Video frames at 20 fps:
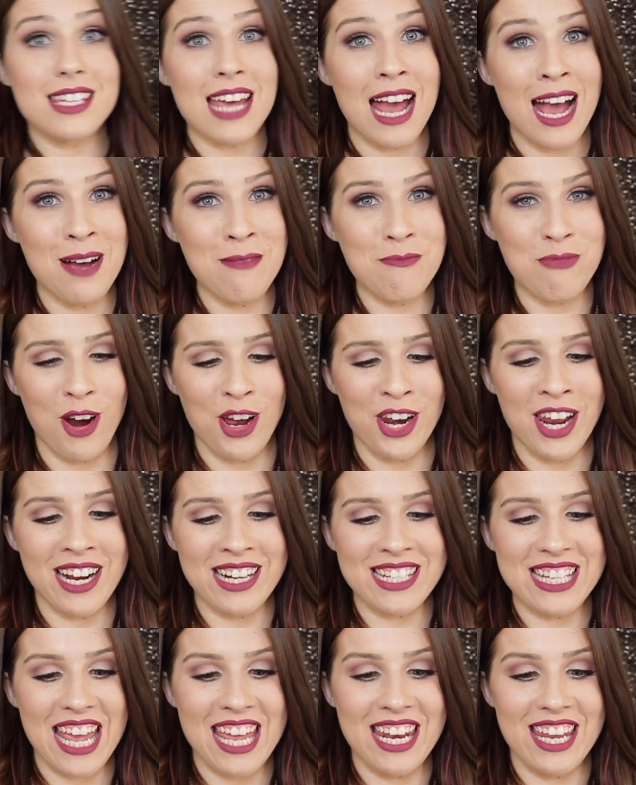Tarte
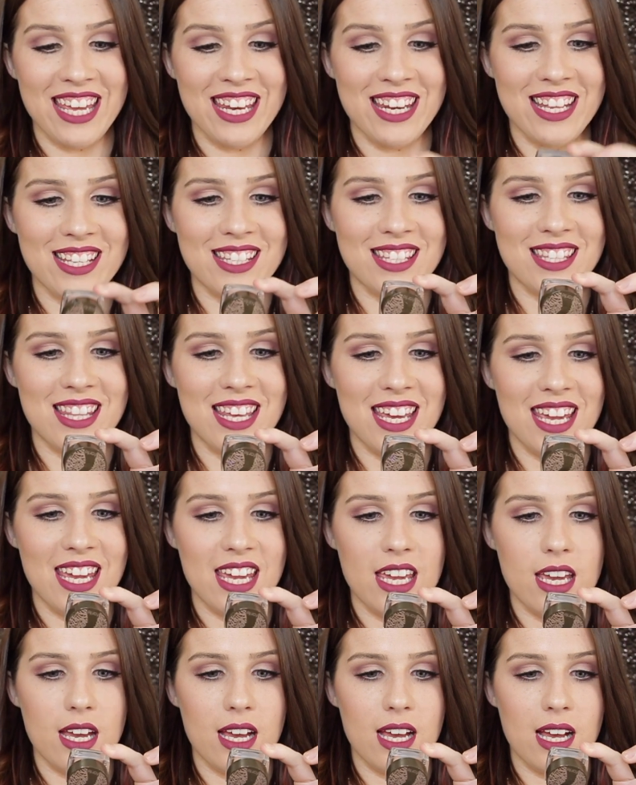product, and it is
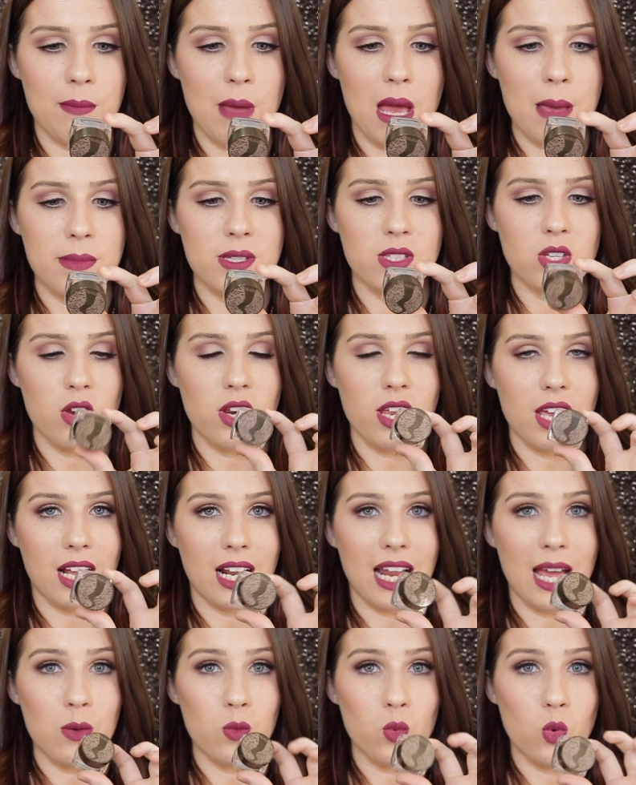the Amazonian
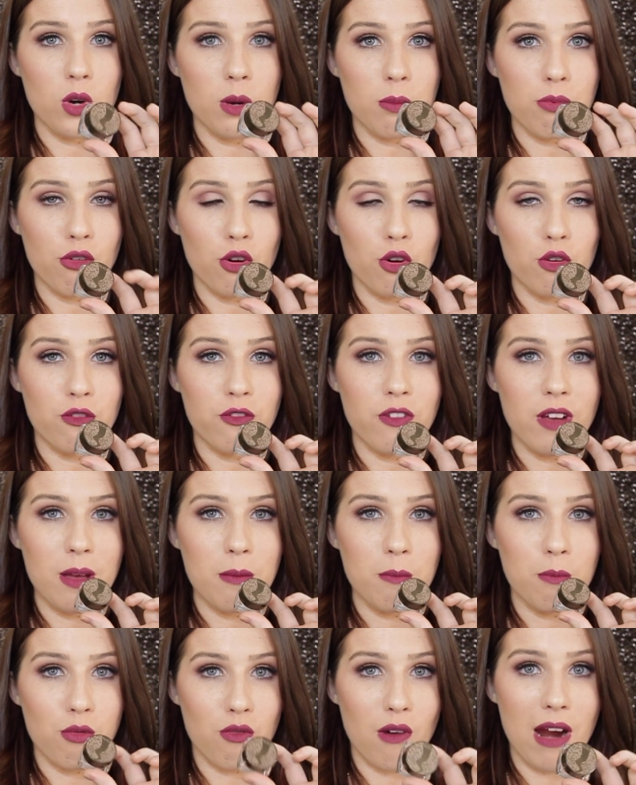Clay Waterproof
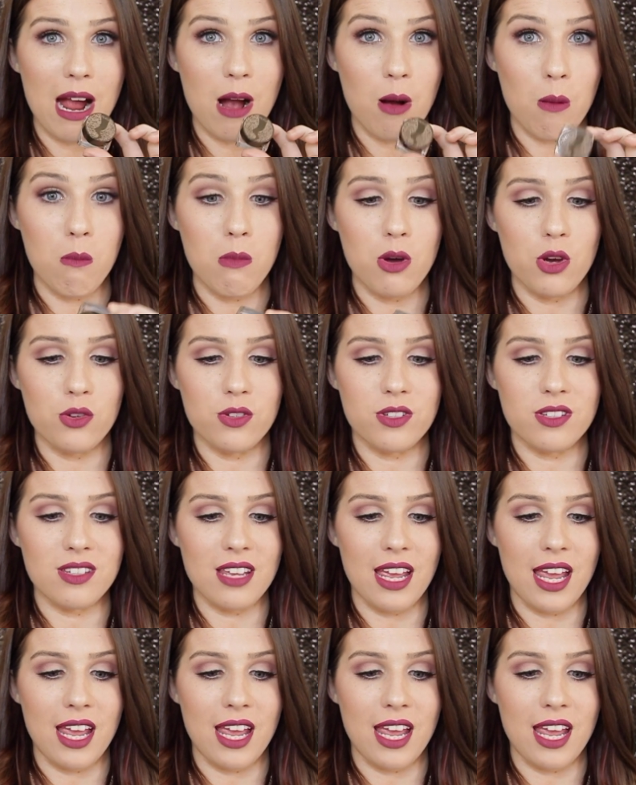Brow Mousse.